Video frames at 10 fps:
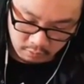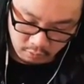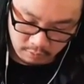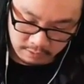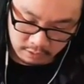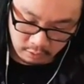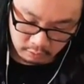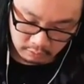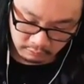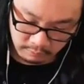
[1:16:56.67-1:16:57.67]
would have been
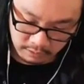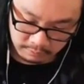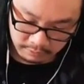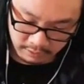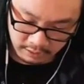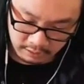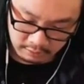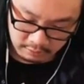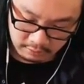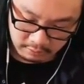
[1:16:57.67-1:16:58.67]
cooler for me to
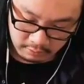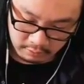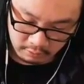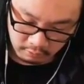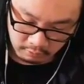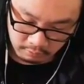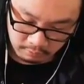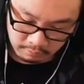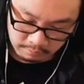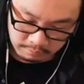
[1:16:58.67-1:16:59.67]
play, you know,
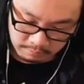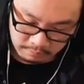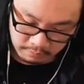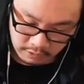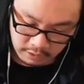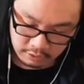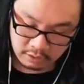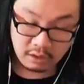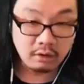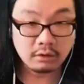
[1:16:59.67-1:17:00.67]
other
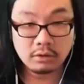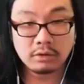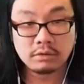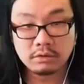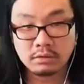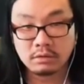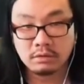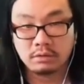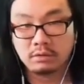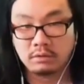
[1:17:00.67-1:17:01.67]
characters.
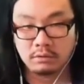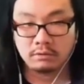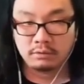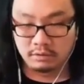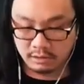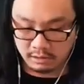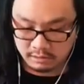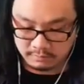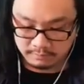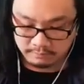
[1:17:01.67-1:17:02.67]

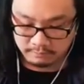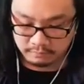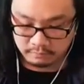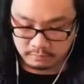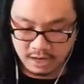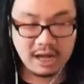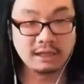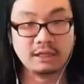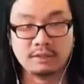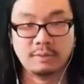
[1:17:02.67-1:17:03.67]
Um, had
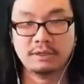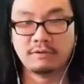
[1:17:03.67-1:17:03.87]
things been